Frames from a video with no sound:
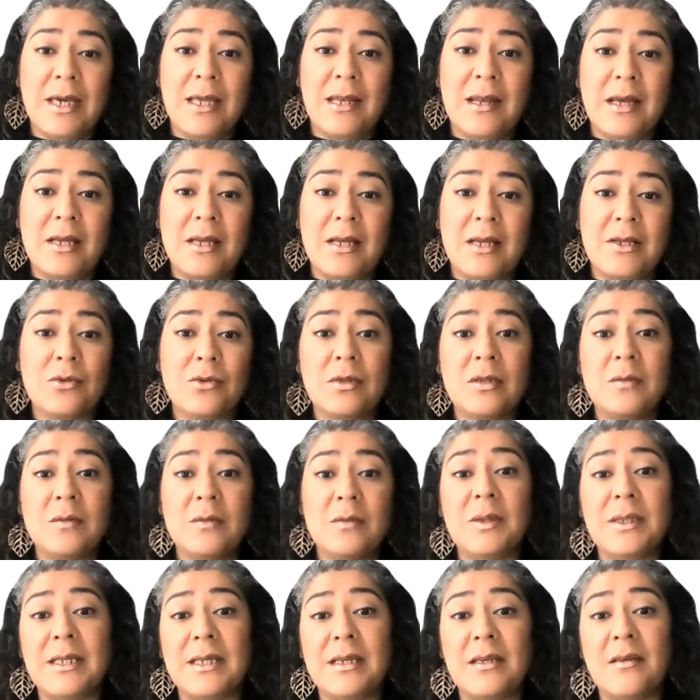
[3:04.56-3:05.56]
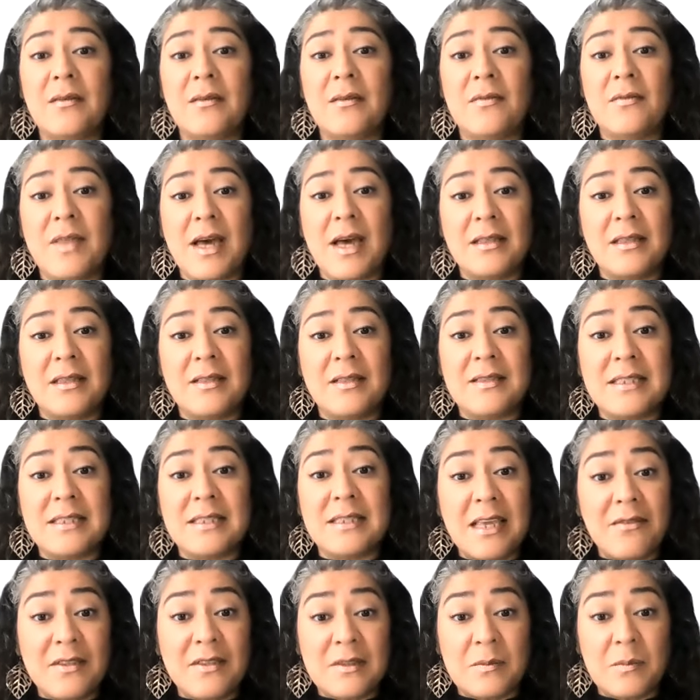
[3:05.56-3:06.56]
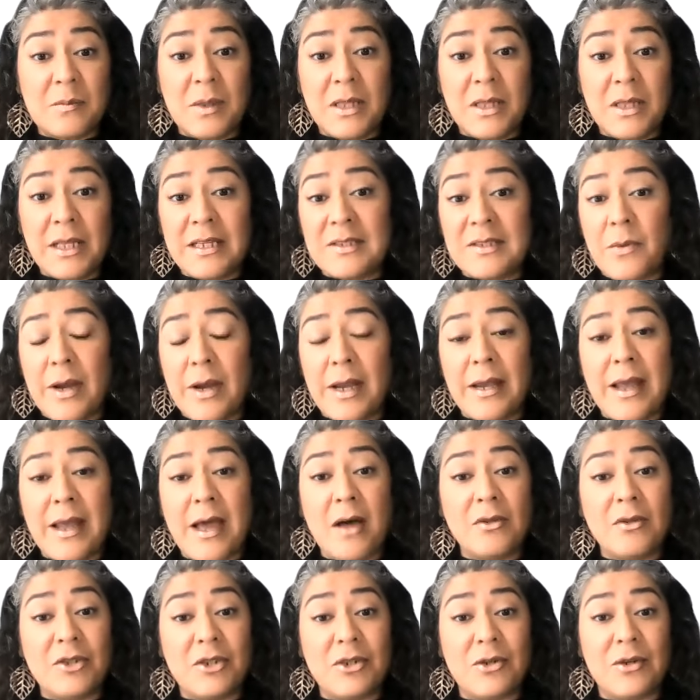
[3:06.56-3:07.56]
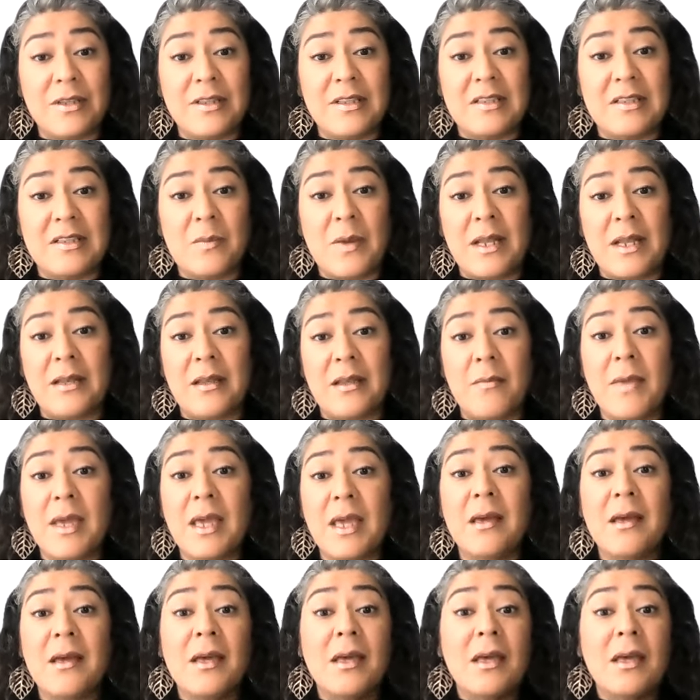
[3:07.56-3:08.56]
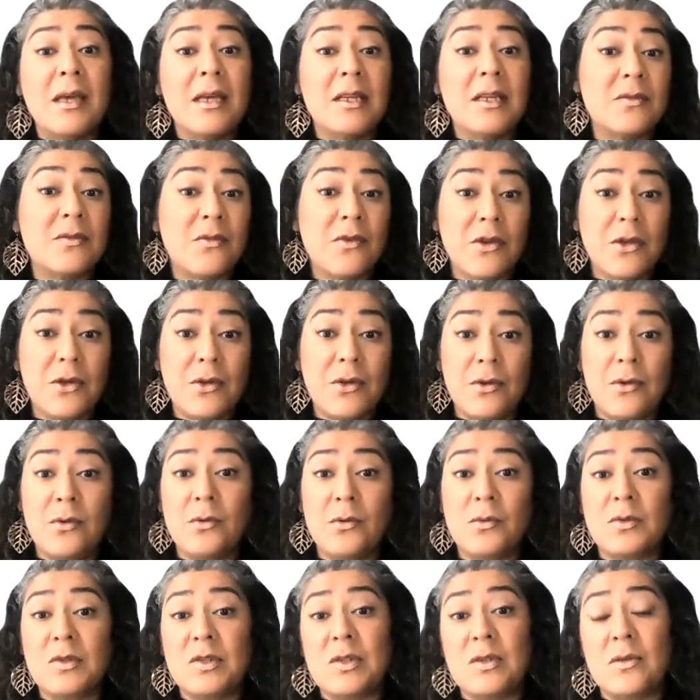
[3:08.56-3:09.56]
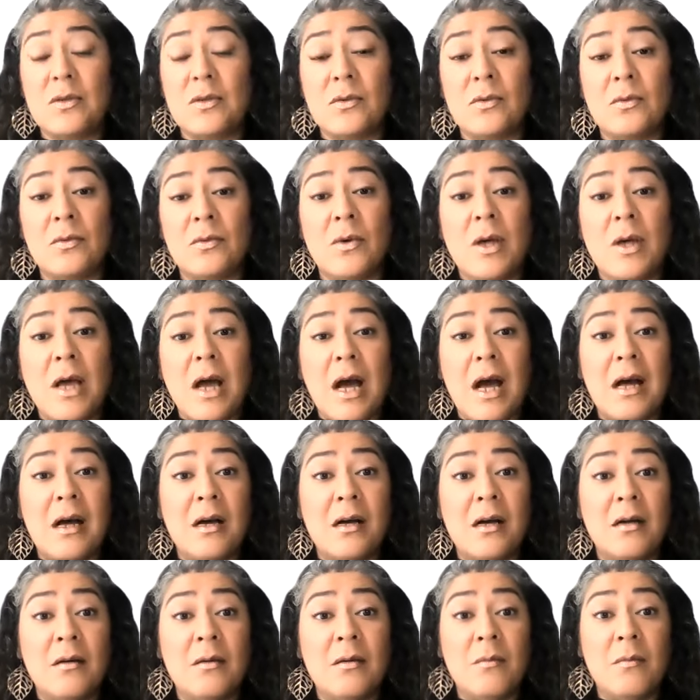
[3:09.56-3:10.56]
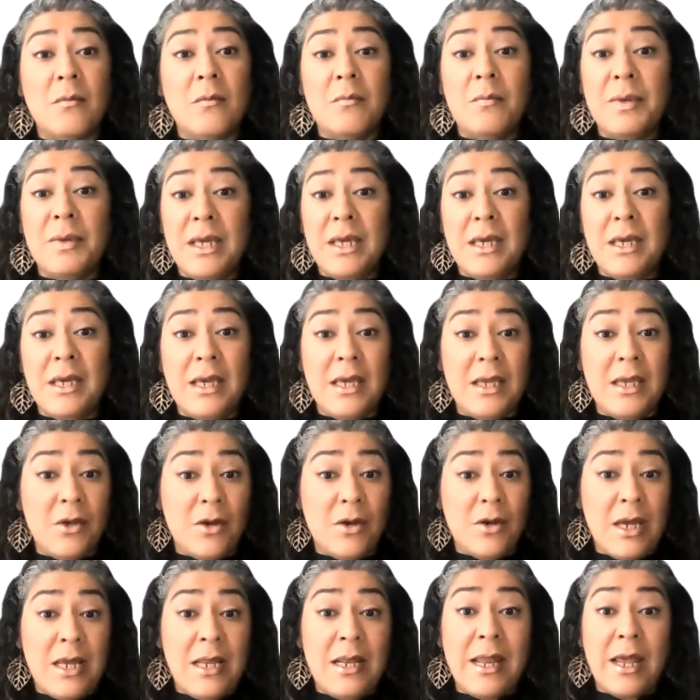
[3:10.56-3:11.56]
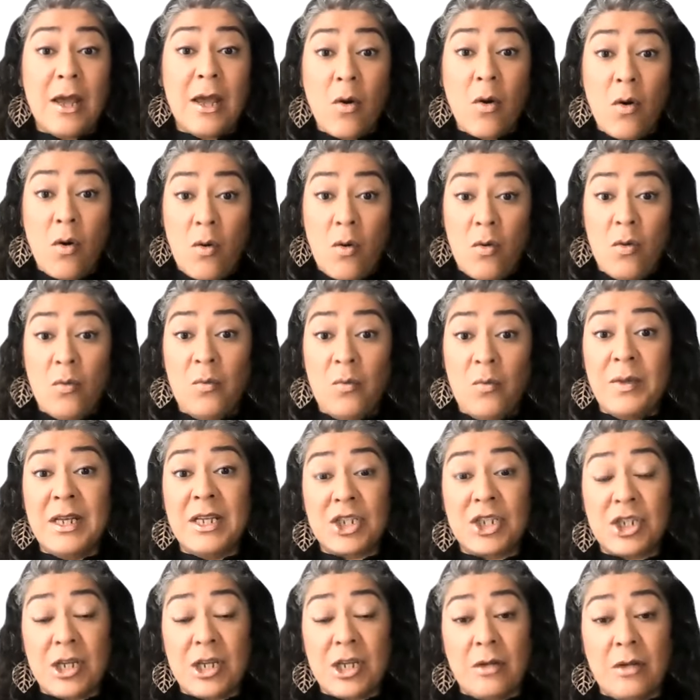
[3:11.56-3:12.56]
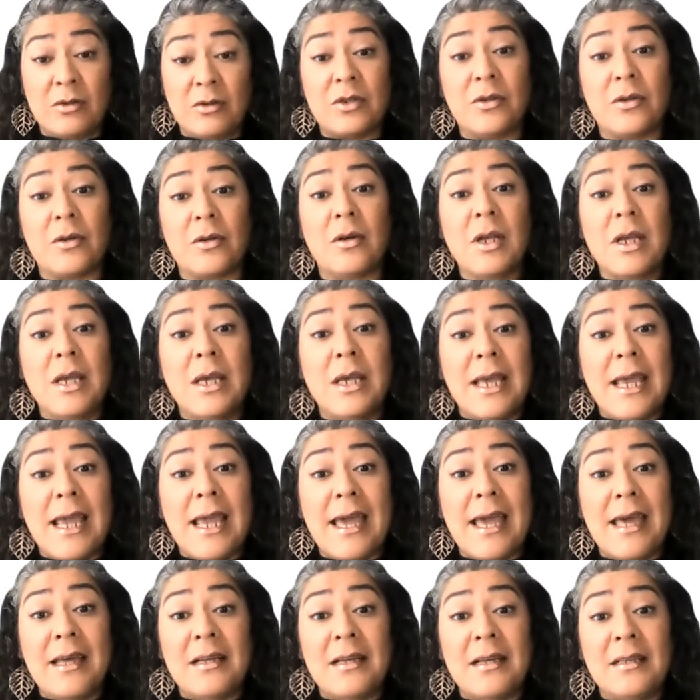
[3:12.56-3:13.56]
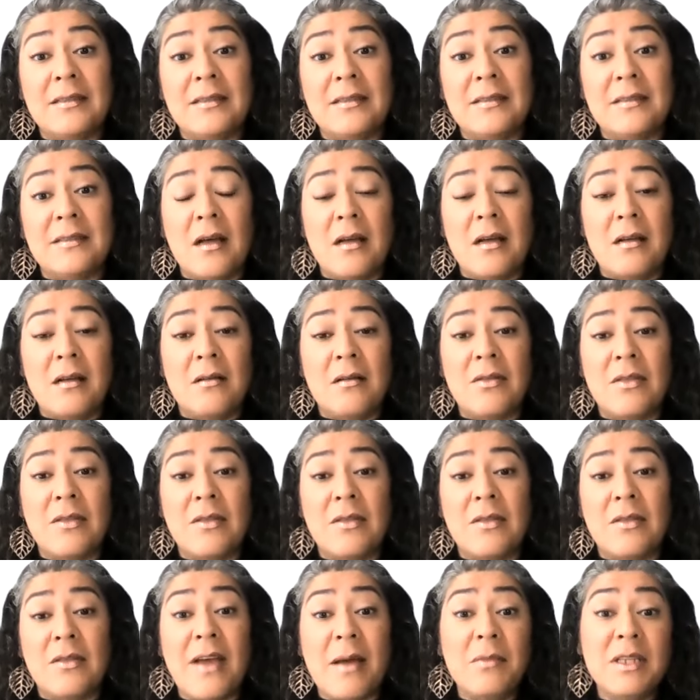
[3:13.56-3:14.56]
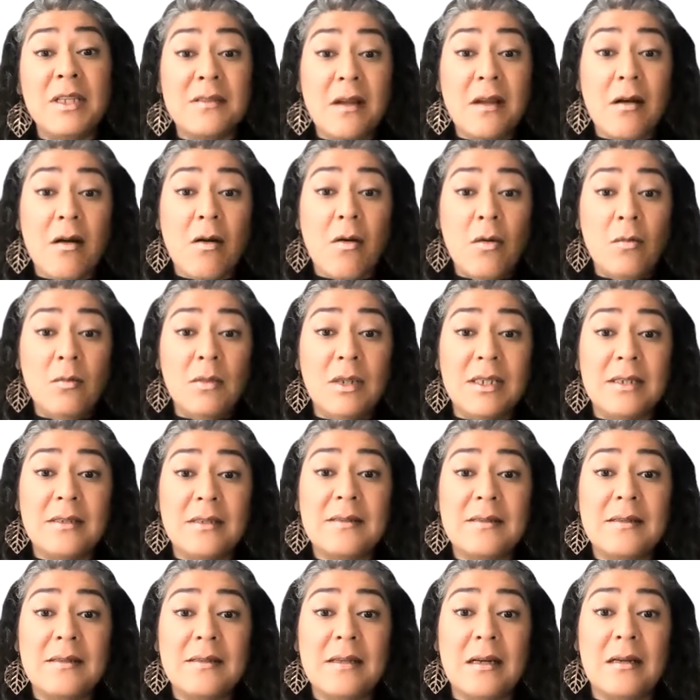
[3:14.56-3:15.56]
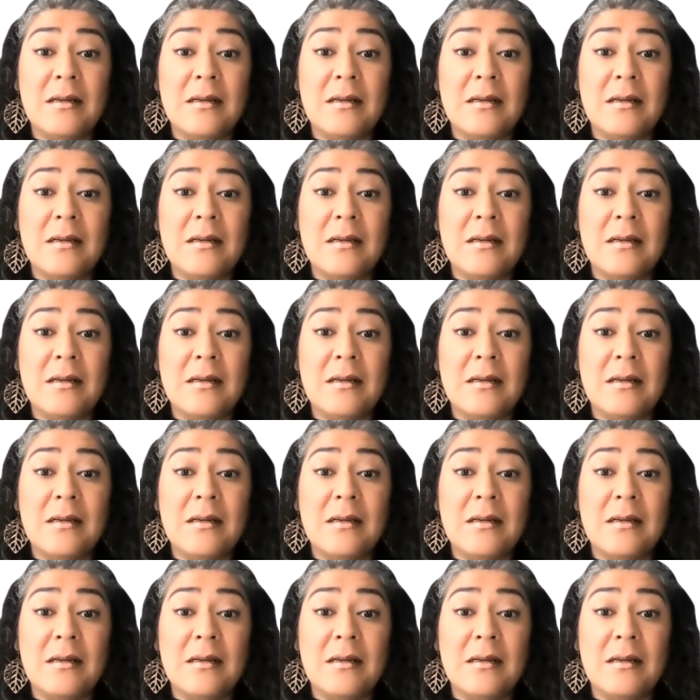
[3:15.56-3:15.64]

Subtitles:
and I truly believe that the safest place right now during this pandemic is for you to be in a home, in a shelter. And the families that are homeless